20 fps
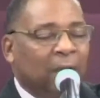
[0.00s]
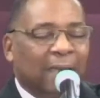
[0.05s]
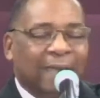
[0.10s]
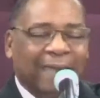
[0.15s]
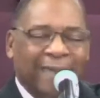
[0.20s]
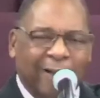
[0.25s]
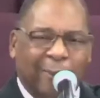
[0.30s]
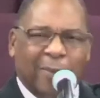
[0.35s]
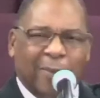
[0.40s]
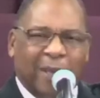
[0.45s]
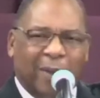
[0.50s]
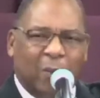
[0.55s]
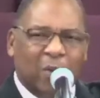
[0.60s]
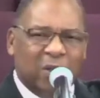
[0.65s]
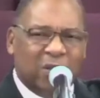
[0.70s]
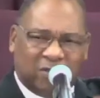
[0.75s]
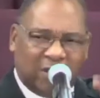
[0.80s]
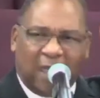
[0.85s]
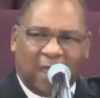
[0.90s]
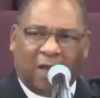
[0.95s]
Help me,
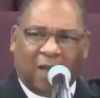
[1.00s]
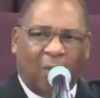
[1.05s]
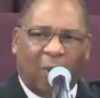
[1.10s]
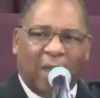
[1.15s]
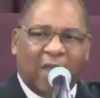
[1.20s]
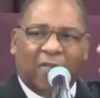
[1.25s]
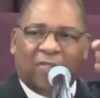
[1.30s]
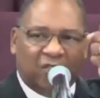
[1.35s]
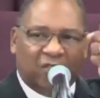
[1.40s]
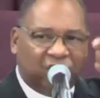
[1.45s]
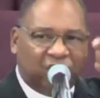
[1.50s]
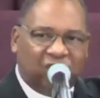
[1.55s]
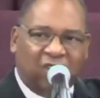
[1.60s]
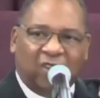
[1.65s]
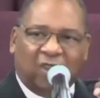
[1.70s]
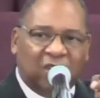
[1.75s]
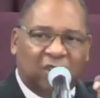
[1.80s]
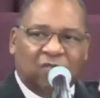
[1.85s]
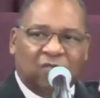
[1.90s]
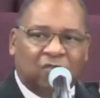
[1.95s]
which take away the
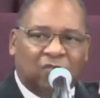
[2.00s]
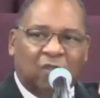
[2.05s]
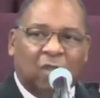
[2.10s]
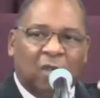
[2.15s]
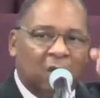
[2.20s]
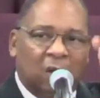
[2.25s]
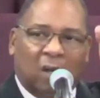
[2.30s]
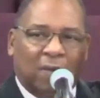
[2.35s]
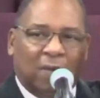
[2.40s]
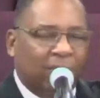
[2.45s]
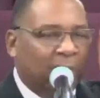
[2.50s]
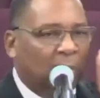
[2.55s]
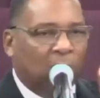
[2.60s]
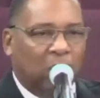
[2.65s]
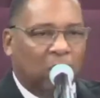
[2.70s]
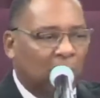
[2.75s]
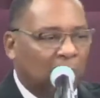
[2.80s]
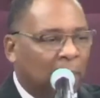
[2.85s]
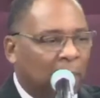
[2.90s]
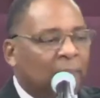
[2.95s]
sins of the
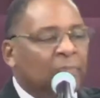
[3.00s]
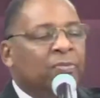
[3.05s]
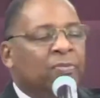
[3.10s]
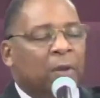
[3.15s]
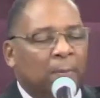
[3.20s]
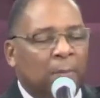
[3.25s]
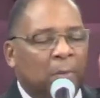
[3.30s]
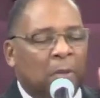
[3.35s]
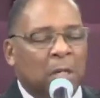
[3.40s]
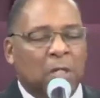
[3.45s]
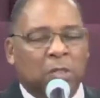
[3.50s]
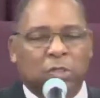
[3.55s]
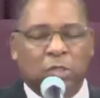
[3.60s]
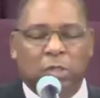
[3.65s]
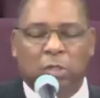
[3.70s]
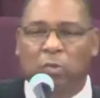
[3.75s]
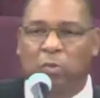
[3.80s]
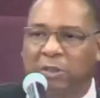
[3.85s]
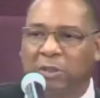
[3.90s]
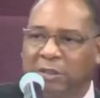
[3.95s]
world. The
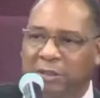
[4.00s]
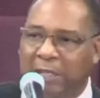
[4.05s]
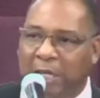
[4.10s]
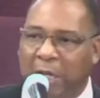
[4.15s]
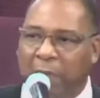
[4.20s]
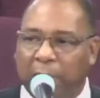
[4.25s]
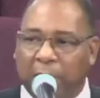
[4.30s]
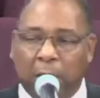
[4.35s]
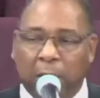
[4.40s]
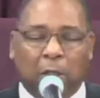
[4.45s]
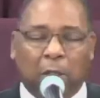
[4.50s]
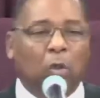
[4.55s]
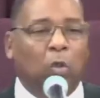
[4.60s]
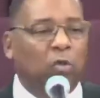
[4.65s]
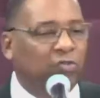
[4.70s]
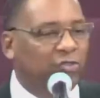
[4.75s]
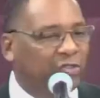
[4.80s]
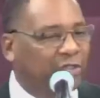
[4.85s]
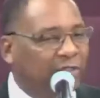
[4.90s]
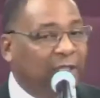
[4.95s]
merchant would say when he
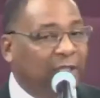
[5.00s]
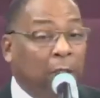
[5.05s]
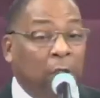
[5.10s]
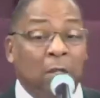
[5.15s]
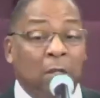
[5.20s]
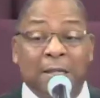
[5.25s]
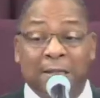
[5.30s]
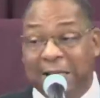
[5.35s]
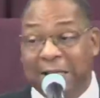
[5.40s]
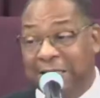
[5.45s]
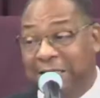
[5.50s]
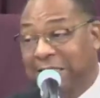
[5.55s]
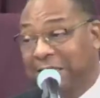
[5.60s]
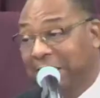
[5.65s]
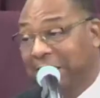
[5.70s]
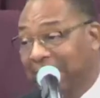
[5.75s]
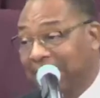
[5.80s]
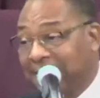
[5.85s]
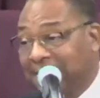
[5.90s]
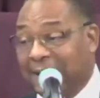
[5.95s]
closed the deal,
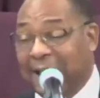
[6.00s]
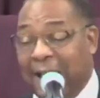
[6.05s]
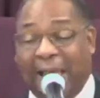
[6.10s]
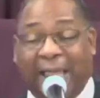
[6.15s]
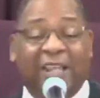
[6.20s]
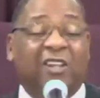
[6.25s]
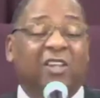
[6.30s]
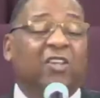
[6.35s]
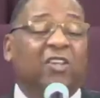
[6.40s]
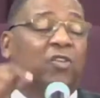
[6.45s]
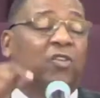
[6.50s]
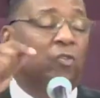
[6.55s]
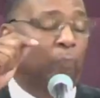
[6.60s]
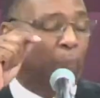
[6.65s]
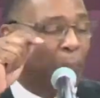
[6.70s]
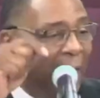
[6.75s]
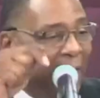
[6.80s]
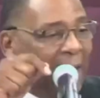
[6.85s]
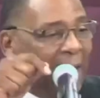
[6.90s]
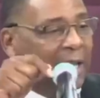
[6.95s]
Testelestai, it is
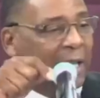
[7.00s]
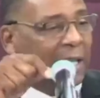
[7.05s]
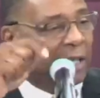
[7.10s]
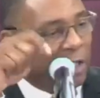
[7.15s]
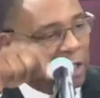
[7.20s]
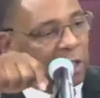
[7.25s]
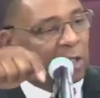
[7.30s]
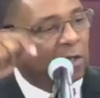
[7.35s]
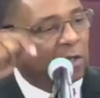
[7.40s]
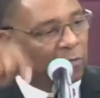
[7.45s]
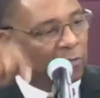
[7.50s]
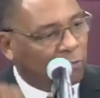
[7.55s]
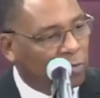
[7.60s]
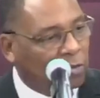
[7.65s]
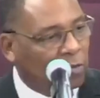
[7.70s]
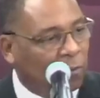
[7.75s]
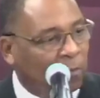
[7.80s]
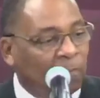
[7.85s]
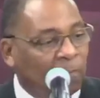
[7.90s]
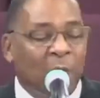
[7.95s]
paid in
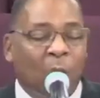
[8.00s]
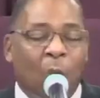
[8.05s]
full.